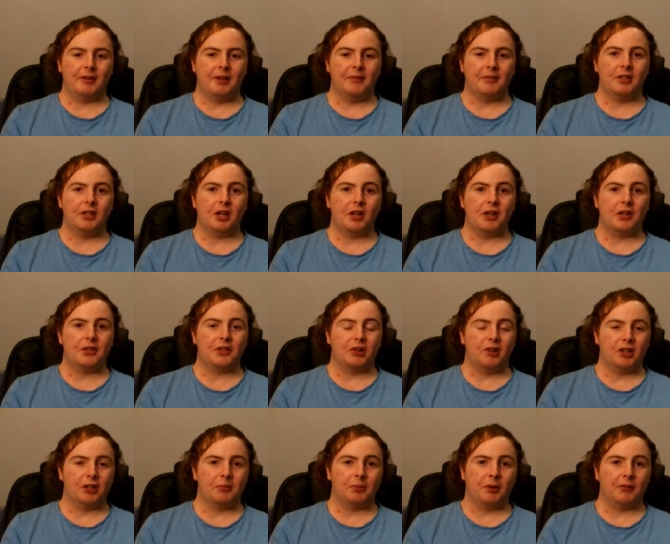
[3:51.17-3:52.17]
I'm going to go to the
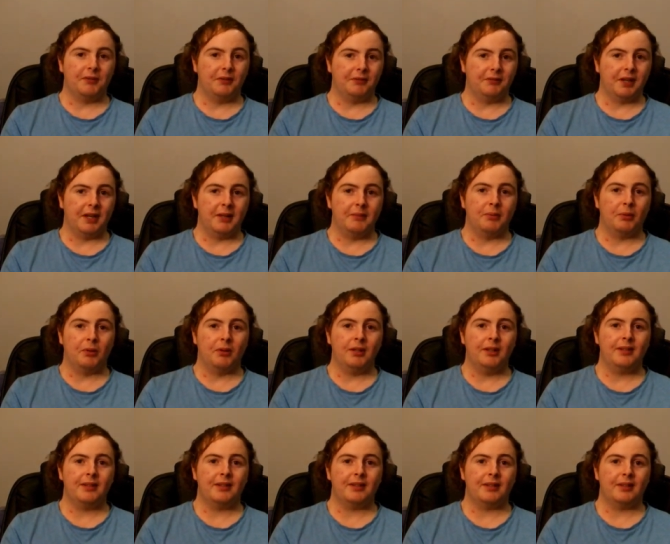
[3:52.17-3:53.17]
Giants by 15
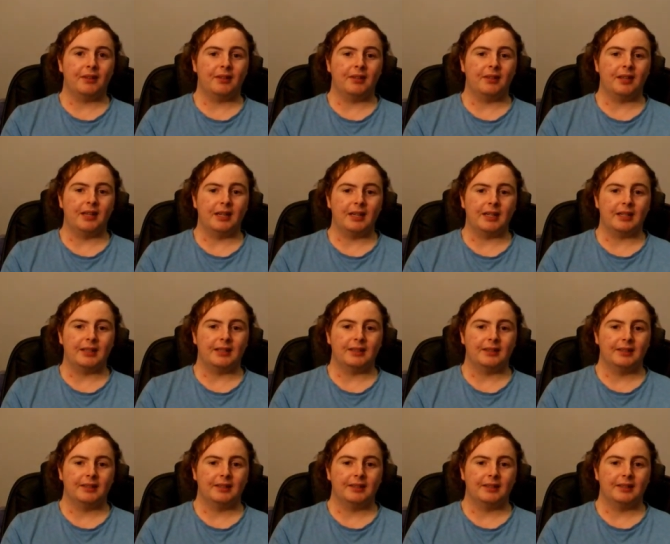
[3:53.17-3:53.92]
points. I think,